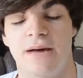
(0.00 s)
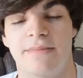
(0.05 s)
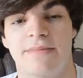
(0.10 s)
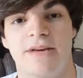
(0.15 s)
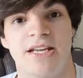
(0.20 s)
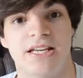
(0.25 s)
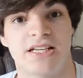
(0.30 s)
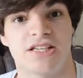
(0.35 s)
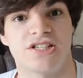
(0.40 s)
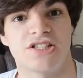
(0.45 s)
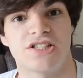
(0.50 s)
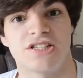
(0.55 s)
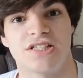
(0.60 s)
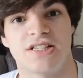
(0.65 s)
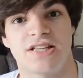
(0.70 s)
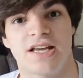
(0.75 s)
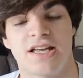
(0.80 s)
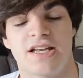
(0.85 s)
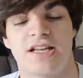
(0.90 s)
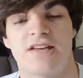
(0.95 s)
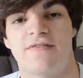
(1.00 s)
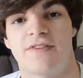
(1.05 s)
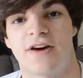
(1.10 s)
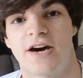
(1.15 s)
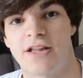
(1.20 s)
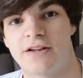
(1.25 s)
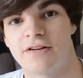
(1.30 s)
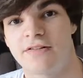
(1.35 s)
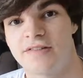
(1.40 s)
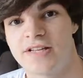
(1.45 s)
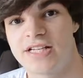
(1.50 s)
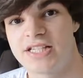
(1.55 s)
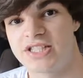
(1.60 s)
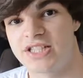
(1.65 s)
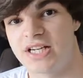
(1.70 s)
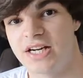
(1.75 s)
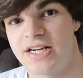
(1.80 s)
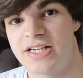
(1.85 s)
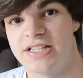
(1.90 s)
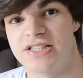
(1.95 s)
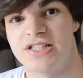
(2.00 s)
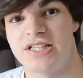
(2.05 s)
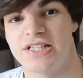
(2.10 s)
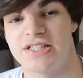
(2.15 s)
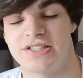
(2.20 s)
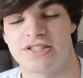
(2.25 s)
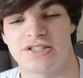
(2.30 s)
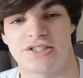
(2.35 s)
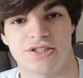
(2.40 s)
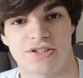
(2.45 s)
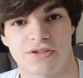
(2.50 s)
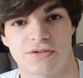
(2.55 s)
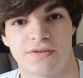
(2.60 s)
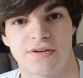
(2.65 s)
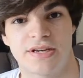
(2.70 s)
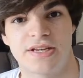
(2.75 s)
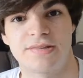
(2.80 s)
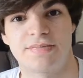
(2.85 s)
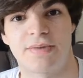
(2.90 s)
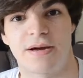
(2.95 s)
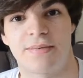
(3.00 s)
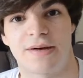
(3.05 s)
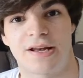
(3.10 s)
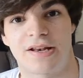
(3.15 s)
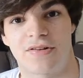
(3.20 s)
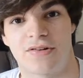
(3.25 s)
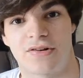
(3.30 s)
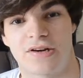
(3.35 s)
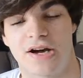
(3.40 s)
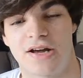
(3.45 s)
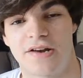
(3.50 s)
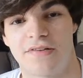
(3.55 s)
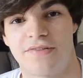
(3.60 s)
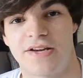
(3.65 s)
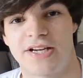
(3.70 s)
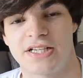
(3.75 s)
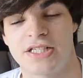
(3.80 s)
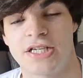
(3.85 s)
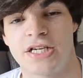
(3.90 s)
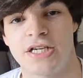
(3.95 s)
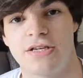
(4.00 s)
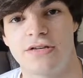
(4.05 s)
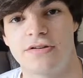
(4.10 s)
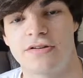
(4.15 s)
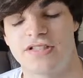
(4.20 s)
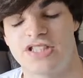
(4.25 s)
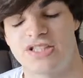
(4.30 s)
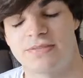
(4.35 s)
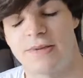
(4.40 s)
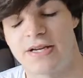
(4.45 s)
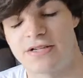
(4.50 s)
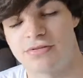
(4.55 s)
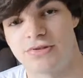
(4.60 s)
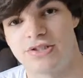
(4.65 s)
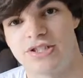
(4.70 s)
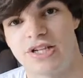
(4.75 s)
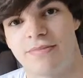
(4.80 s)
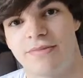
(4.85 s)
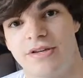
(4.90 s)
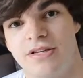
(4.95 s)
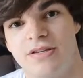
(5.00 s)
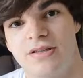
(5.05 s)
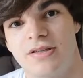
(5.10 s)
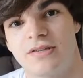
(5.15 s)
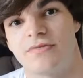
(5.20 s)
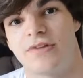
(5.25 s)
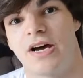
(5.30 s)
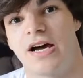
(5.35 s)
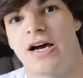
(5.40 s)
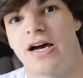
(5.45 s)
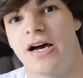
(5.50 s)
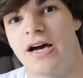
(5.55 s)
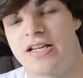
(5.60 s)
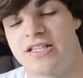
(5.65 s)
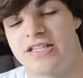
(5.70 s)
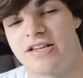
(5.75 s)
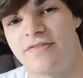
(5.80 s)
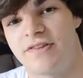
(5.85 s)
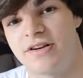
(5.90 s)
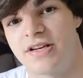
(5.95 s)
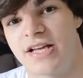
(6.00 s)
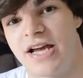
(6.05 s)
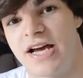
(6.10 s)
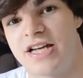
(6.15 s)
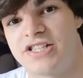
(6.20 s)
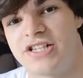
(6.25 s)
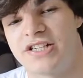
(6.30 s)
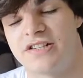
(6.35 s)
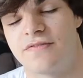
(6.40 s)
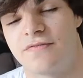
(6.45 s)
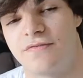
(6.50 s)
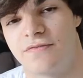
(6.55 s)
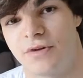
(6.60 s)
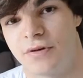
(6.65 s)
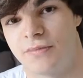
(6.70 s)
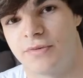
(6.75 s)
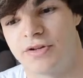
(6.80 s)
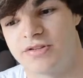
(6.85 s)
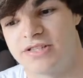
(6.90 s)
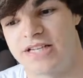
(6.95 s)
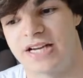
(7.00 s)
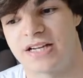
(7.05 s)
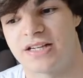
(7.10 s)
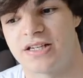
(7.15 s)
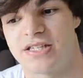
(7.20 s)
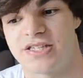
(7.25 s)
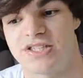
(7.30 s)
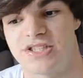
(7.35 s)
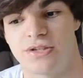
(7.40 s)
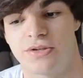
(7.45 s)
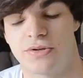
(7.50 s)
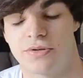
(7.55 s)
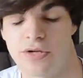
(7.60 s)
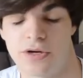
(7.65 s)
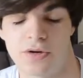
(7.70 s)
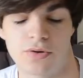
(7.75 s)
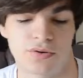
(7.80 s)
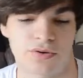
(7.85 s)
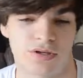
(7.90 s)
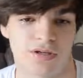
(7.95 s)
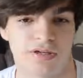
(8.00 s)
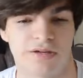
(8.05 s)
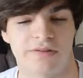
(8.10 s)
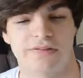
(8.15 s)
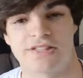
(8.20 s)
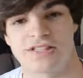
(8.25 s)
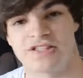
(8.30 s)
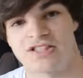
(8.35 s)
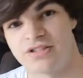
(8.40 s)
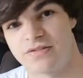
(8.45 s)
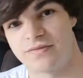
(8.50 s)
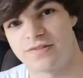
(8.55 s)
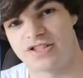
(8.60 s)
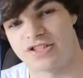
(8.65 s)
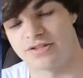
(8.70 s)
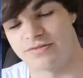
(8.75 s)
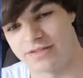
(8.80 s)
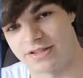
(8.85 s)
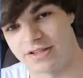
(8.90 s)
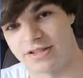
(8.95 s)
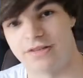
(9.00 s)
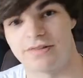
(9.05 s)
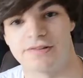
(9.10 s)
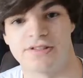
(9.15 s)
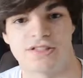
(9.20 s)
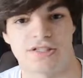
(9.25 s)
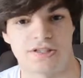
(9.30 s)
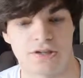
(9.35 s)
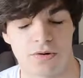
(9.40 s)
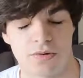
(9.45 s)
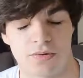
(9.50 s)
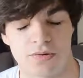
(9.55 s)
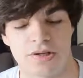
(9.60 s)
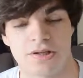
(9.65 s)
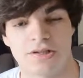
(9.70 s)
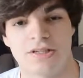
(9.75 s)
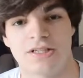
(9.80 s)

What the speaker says: In addition to that, if either of these guys is destroyed by battle or card effect, you can special summon a different gadget from your deck. So gold can go into silver, silver can go into gold.